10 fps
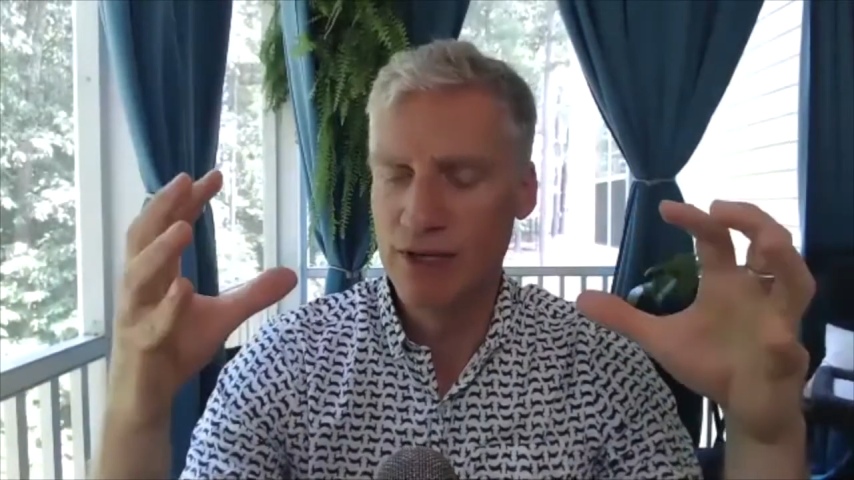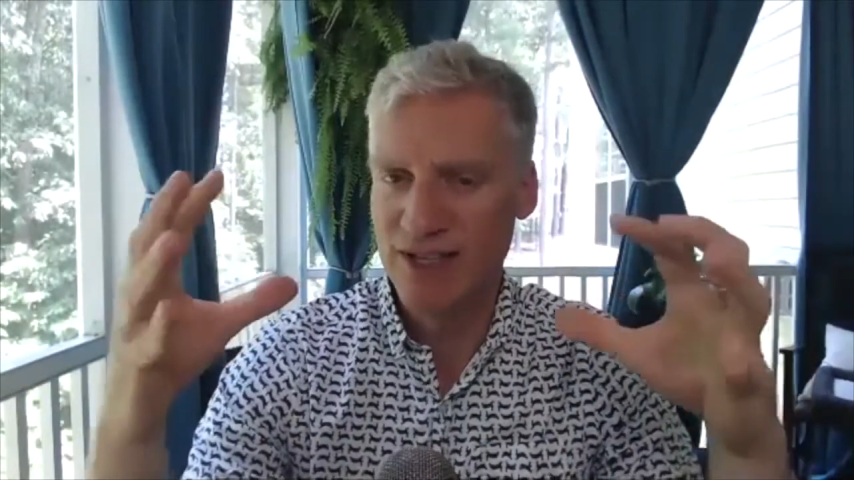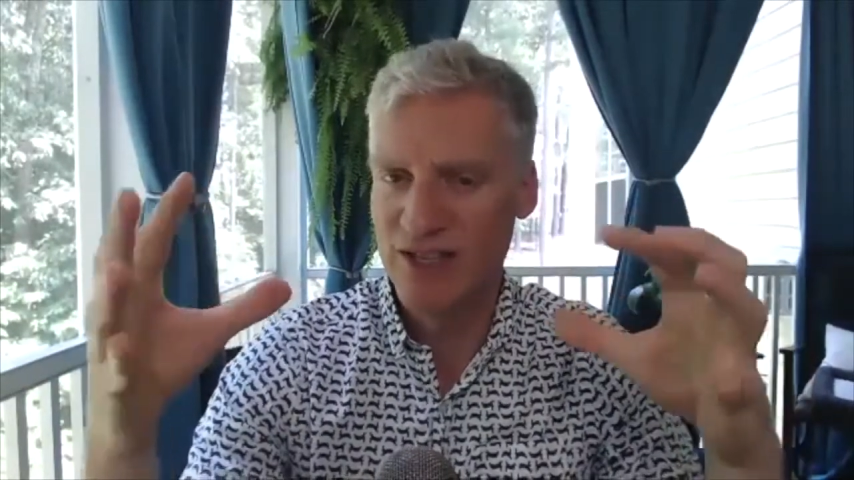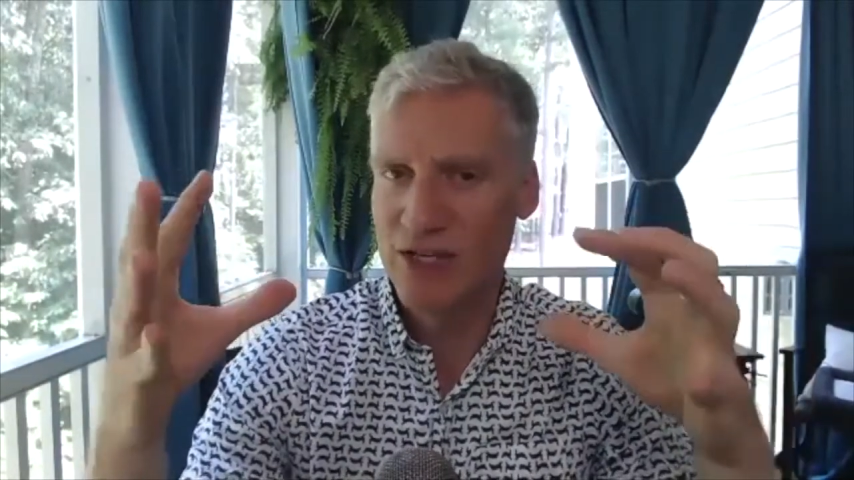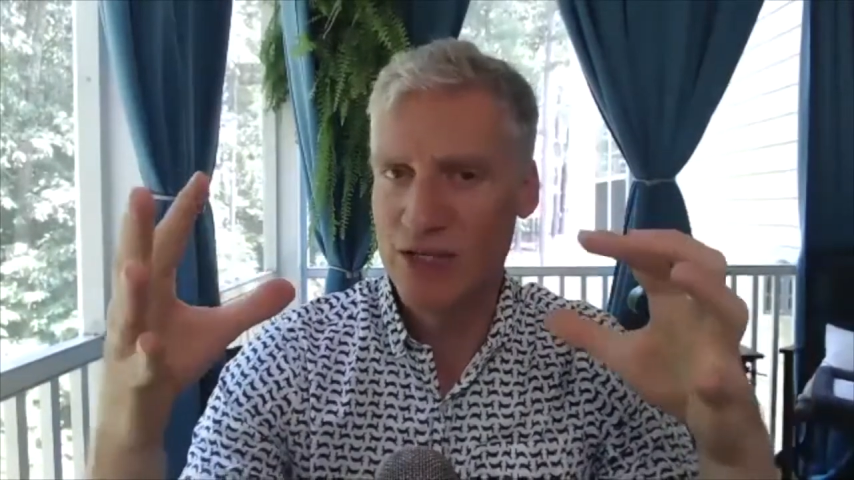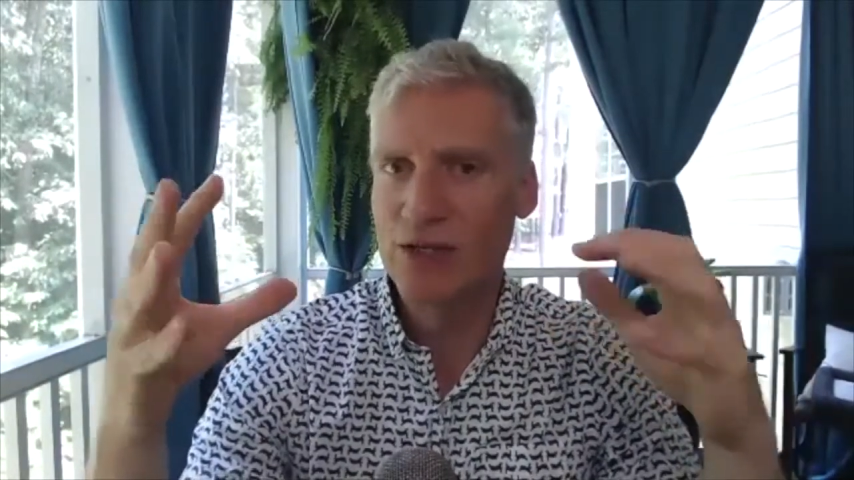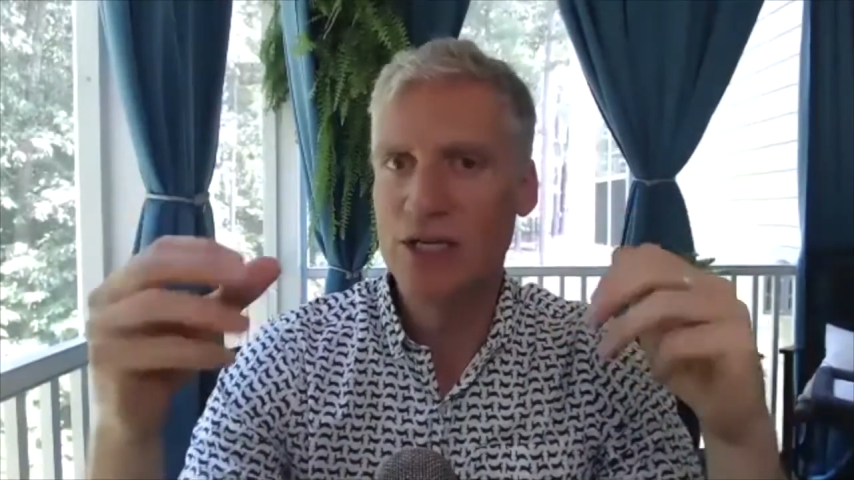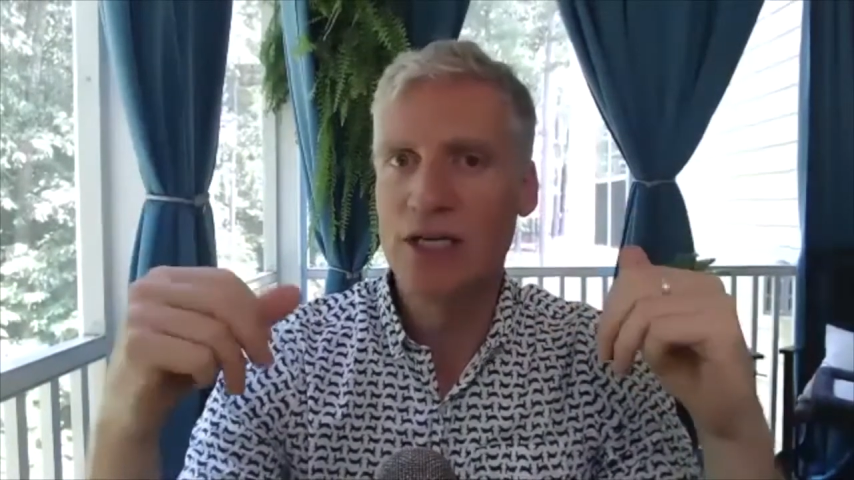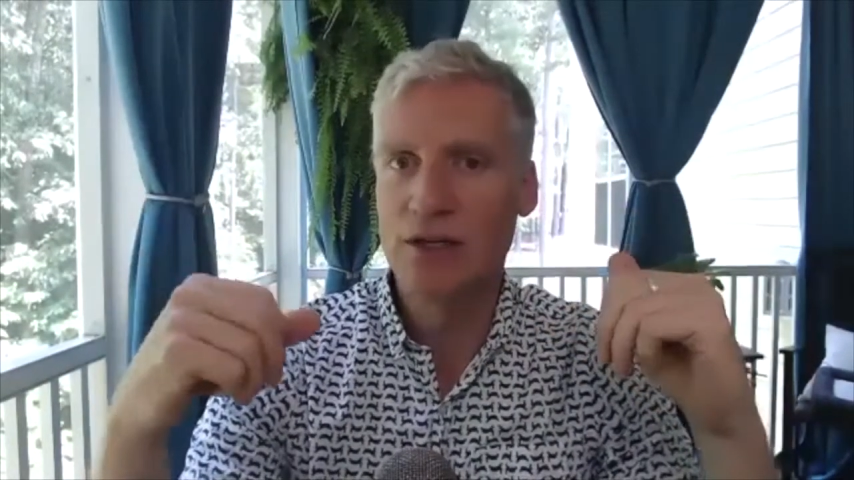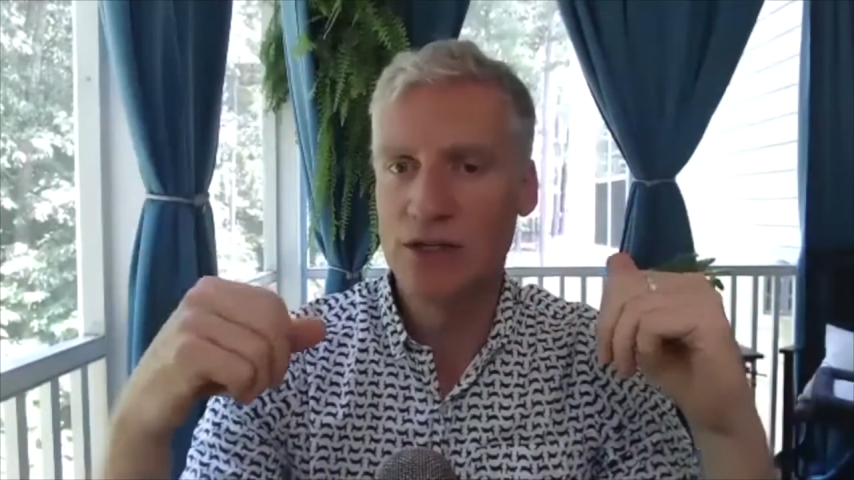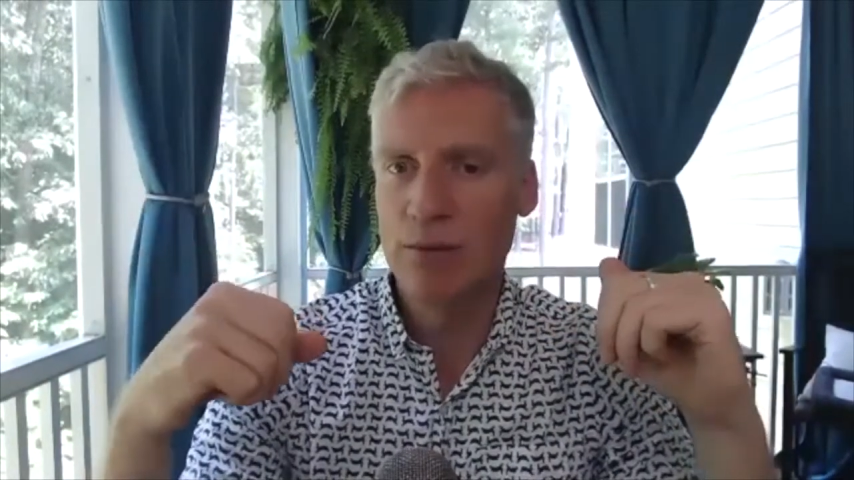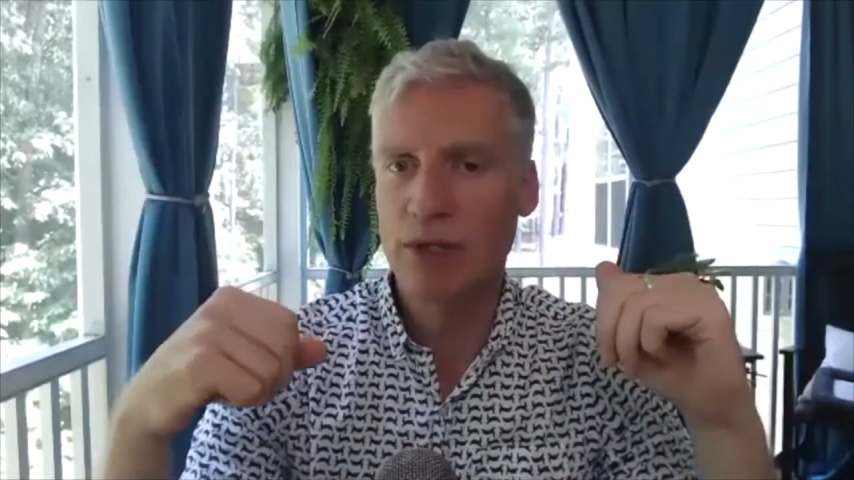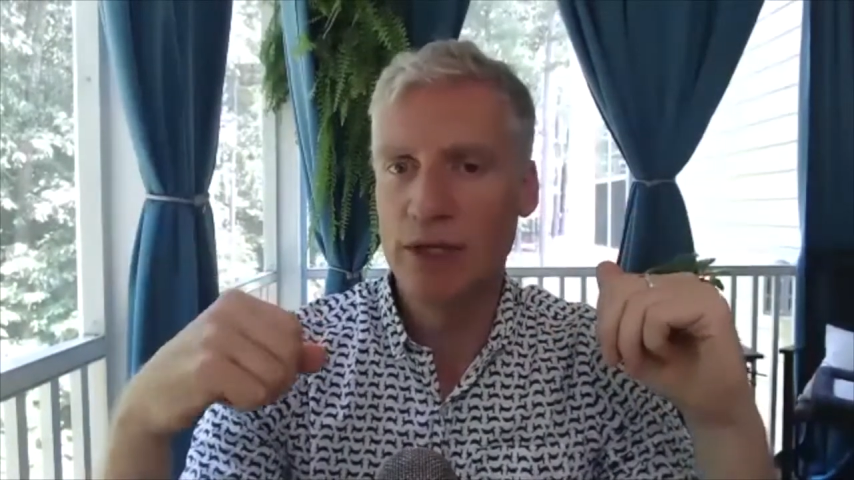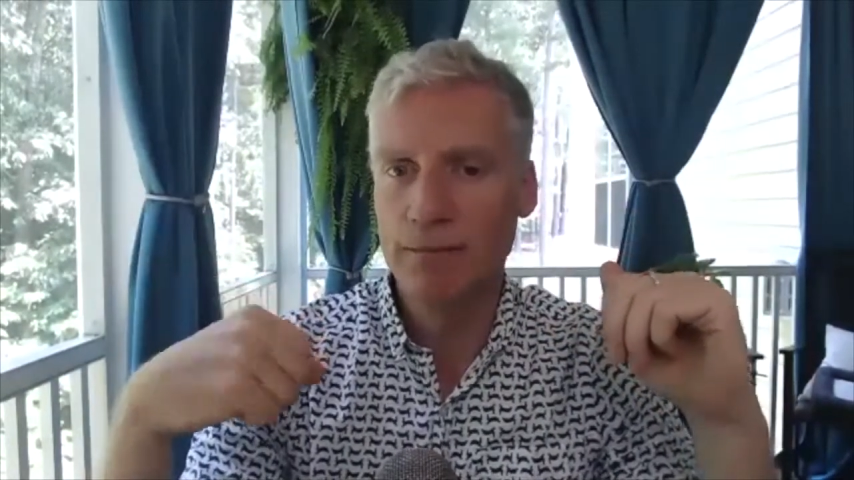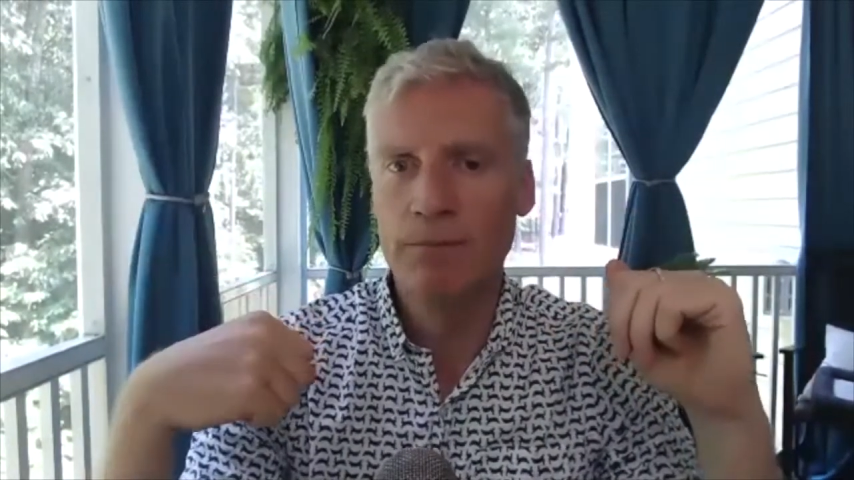consistency in assembly?